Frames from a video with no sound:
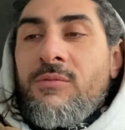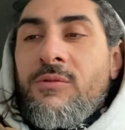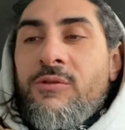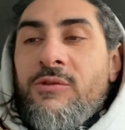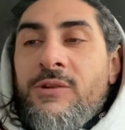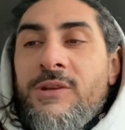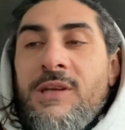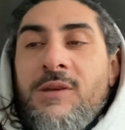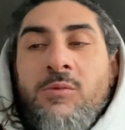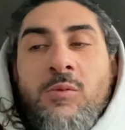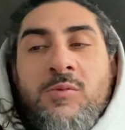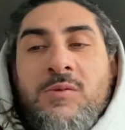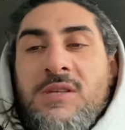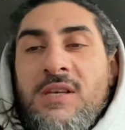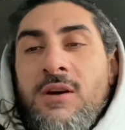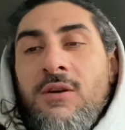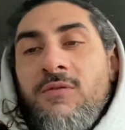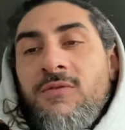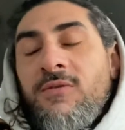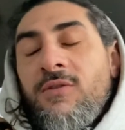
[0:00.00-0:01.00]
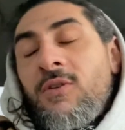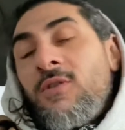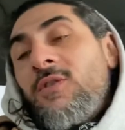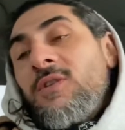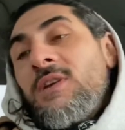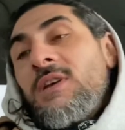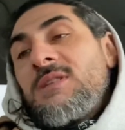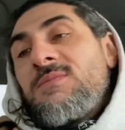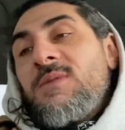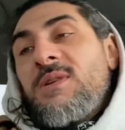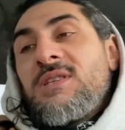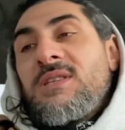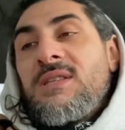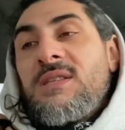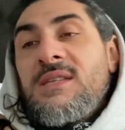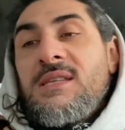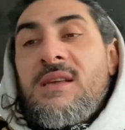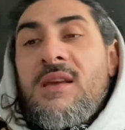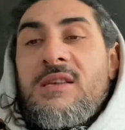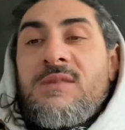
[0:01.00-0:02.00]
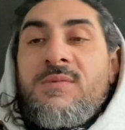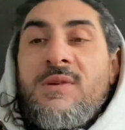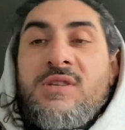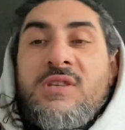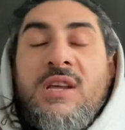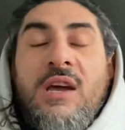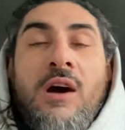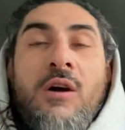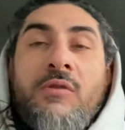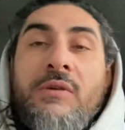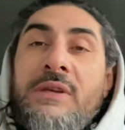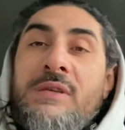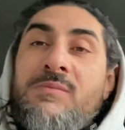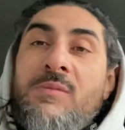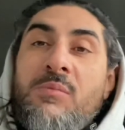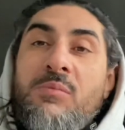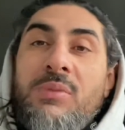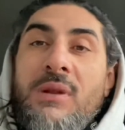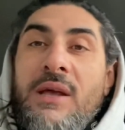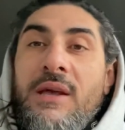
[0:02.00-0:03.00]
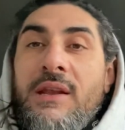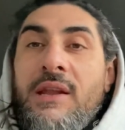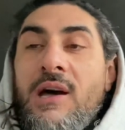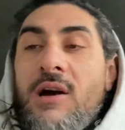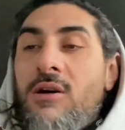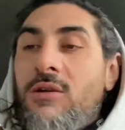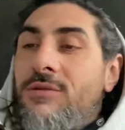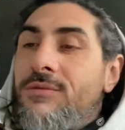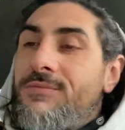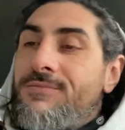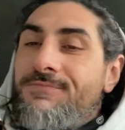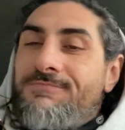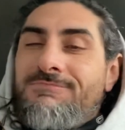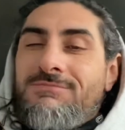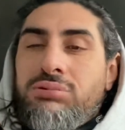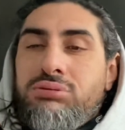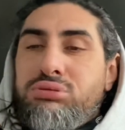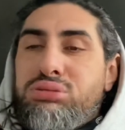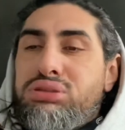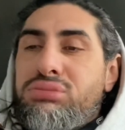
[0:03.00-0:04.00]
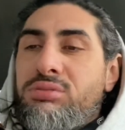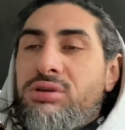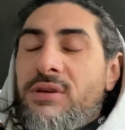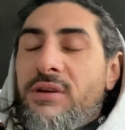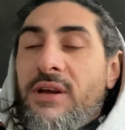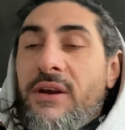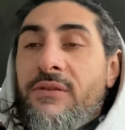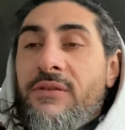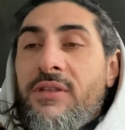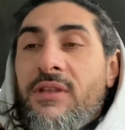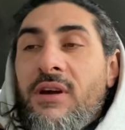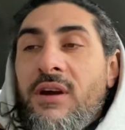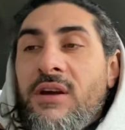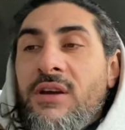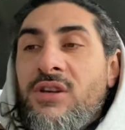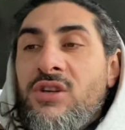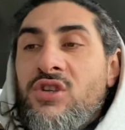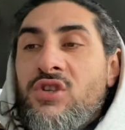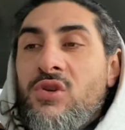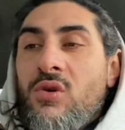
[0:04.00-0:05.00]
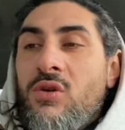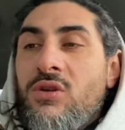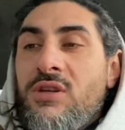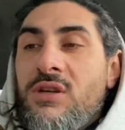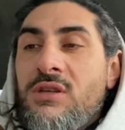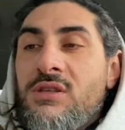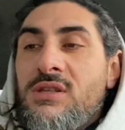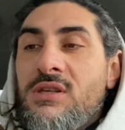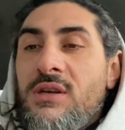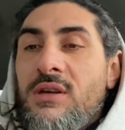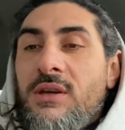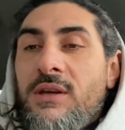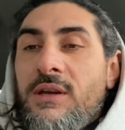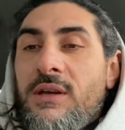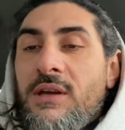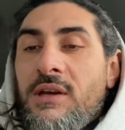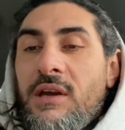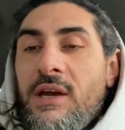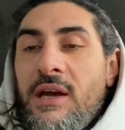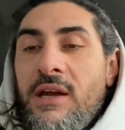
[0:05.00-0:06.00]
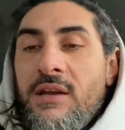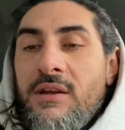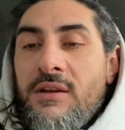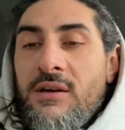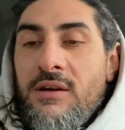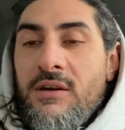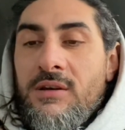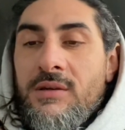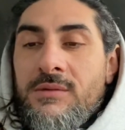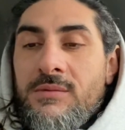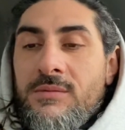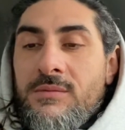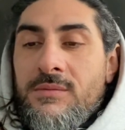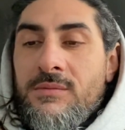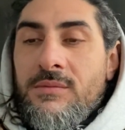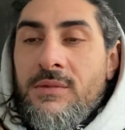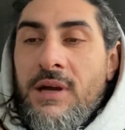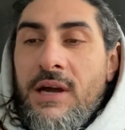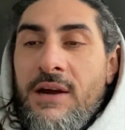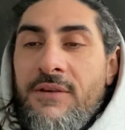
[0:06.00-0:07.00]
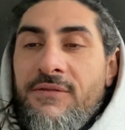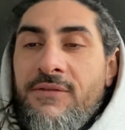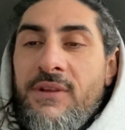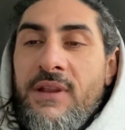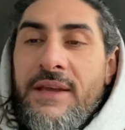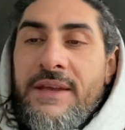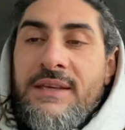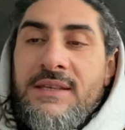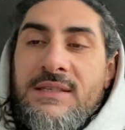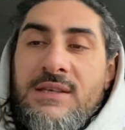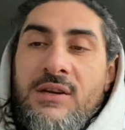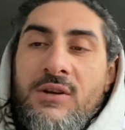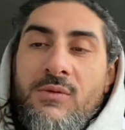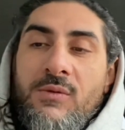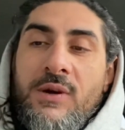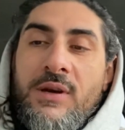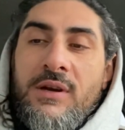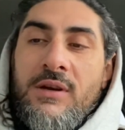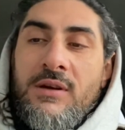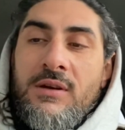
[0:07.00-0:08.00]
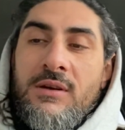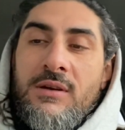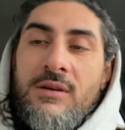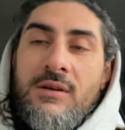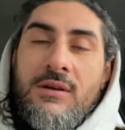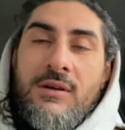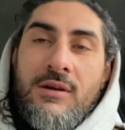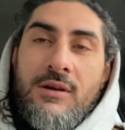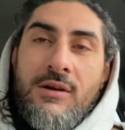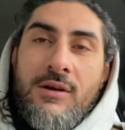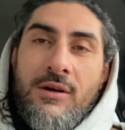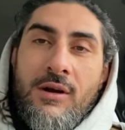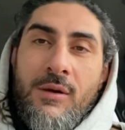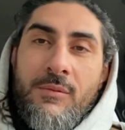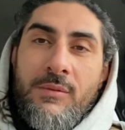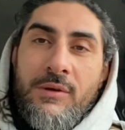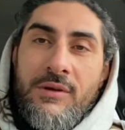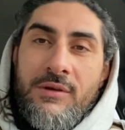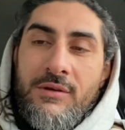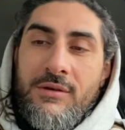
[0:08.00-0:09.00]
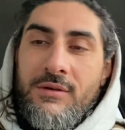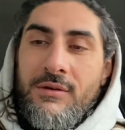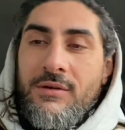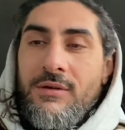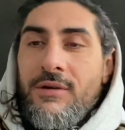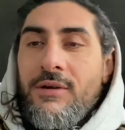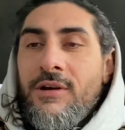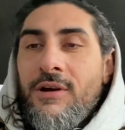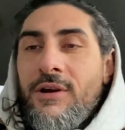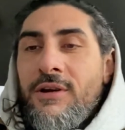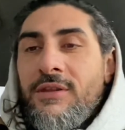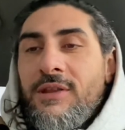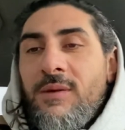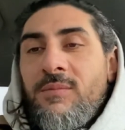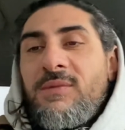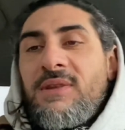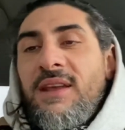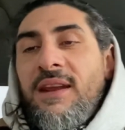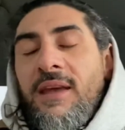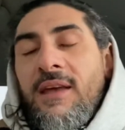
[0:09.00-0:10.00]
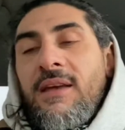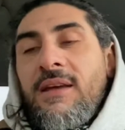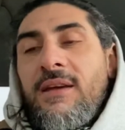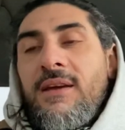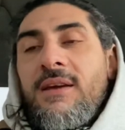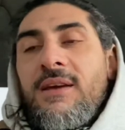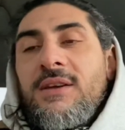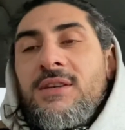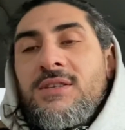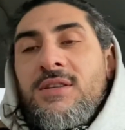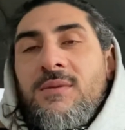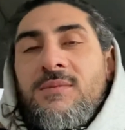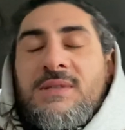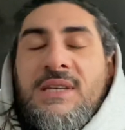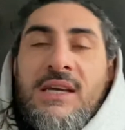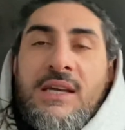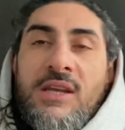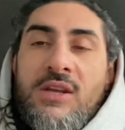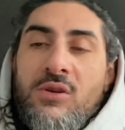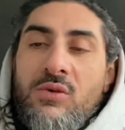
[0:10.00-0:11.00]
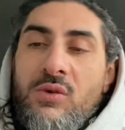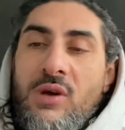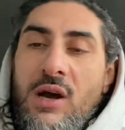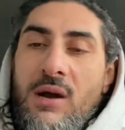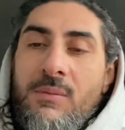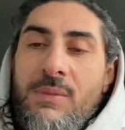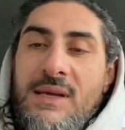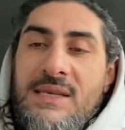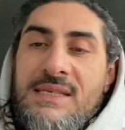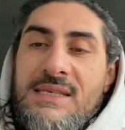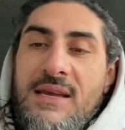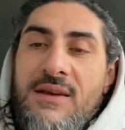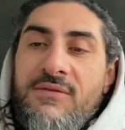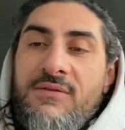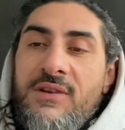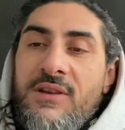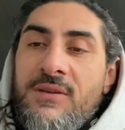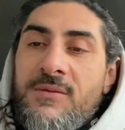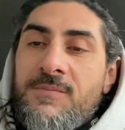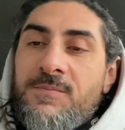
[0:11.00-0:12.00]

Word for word: redeem himself, you know, especially in this, especially how he's been playing now. Everything on his shoulders, and uh, I feel like he's gonna wanna come and hurt them today. So I'm taking UConn by seven.